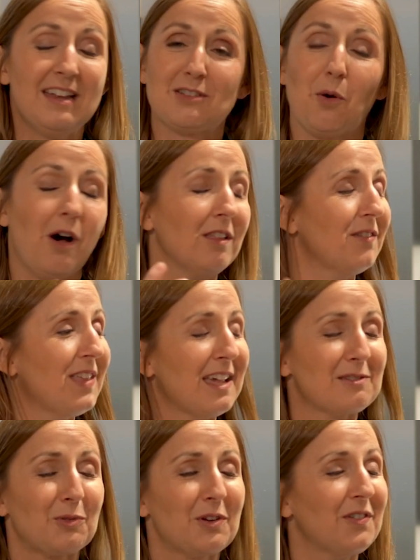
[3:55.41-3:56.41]
So all of
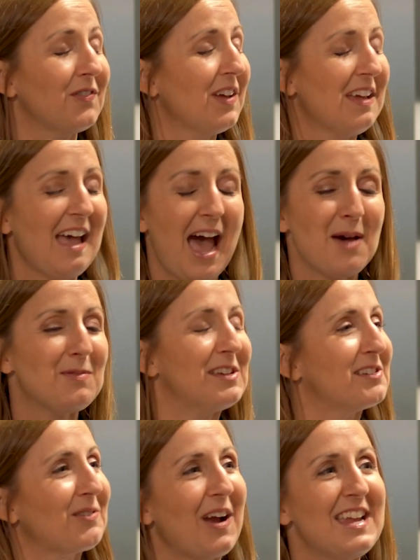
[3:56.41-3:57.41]
that sort of
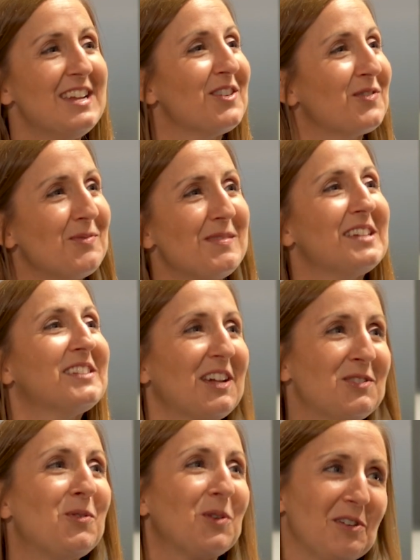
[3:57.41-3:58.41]
happens right here from this
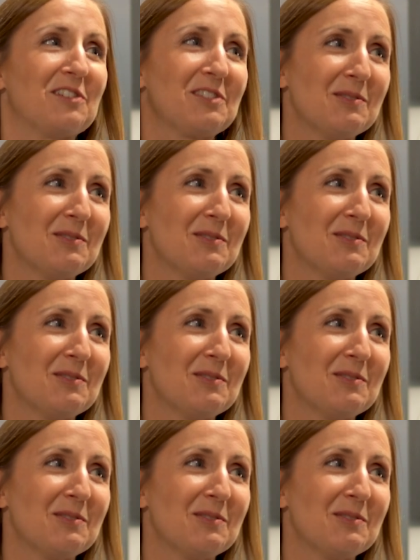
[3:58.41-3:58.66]
headquarters.